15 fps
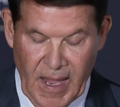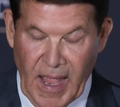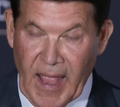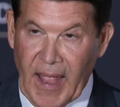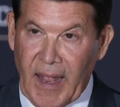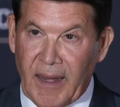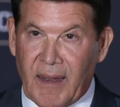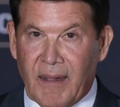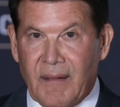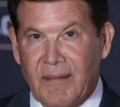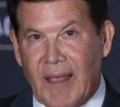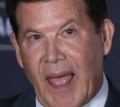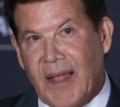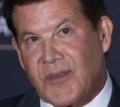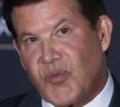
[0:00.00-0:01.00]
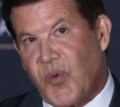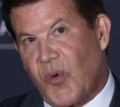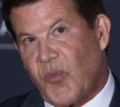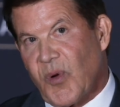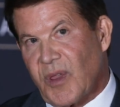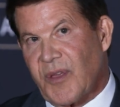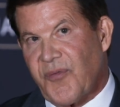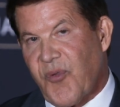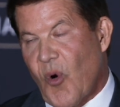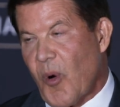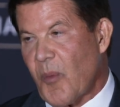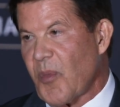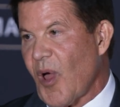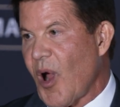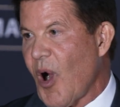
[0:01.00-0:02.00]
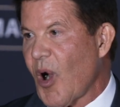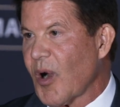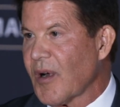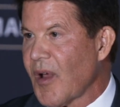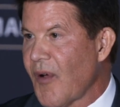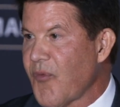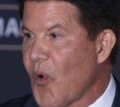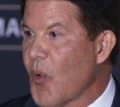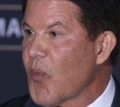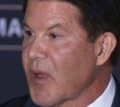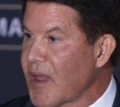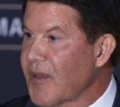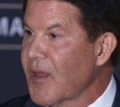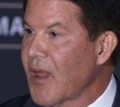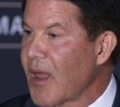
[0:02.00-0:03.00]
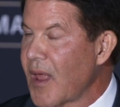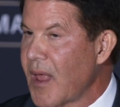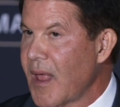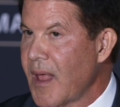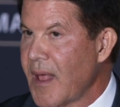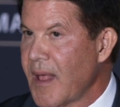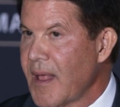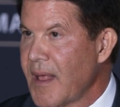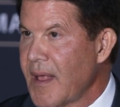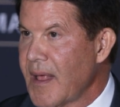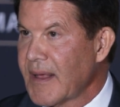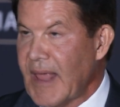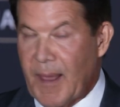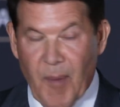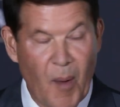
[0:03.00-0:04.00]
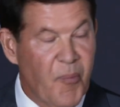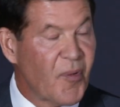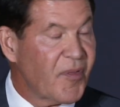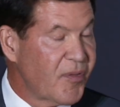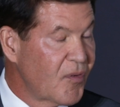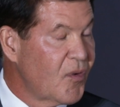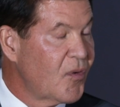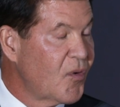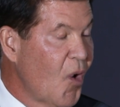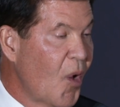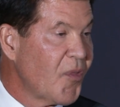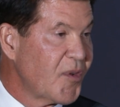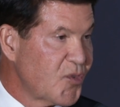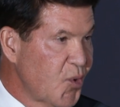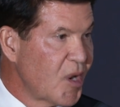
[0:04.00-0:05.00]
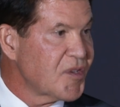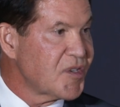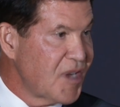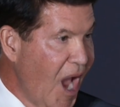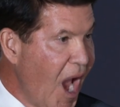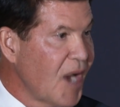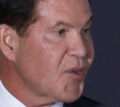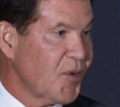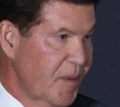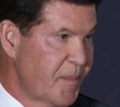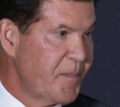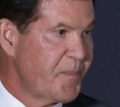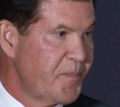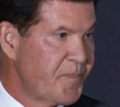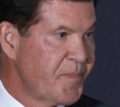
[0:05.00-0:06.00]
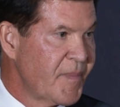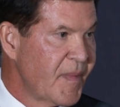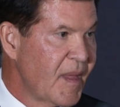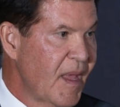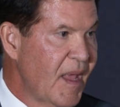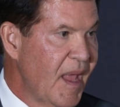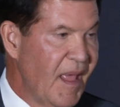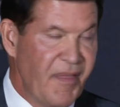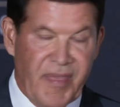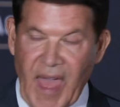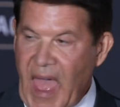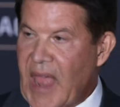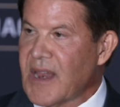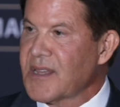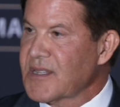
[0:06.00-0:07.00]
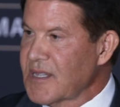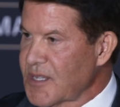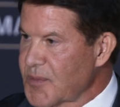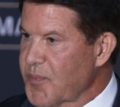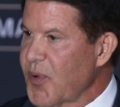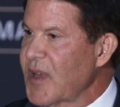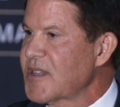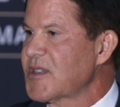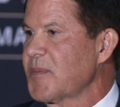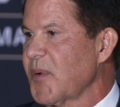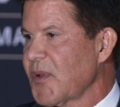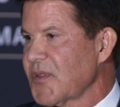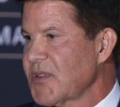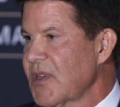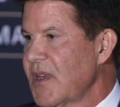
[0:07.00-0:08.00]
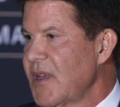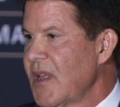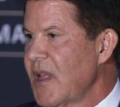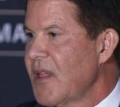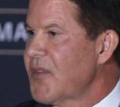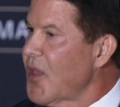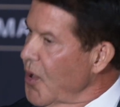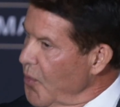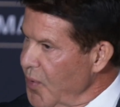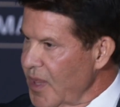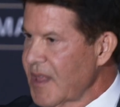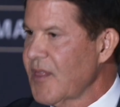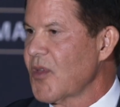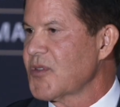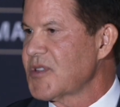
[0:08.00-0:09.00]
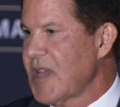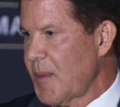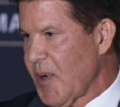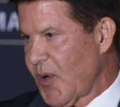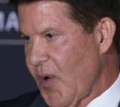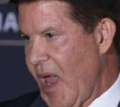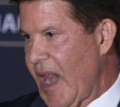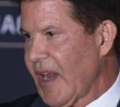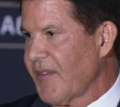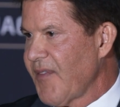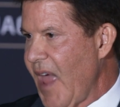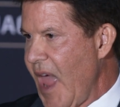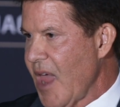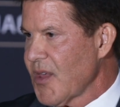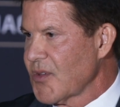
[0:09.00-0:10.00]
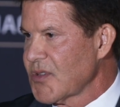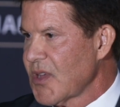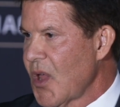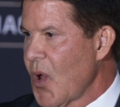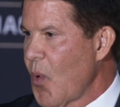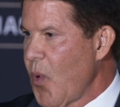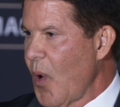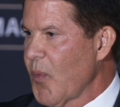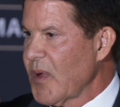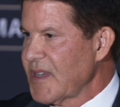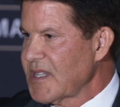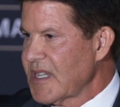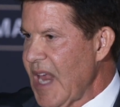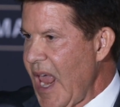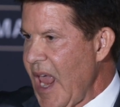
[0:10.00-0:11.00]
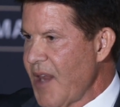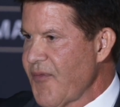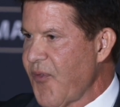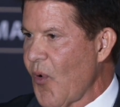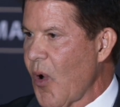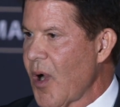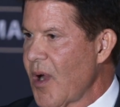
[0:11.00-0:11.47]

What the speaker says: And that's what really formed the heart of what we came up with called the trust doctrine. And that is these principles that are really those democratic values, what we stand for.